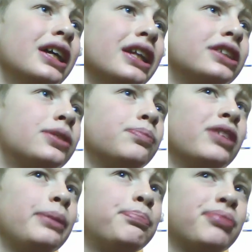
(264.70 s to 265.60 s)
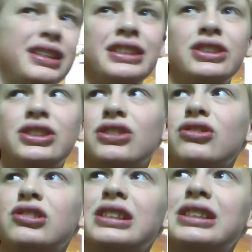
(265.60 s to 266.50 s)
There's some really brilliant
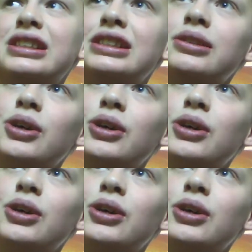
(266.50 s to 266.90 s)
stories. There's some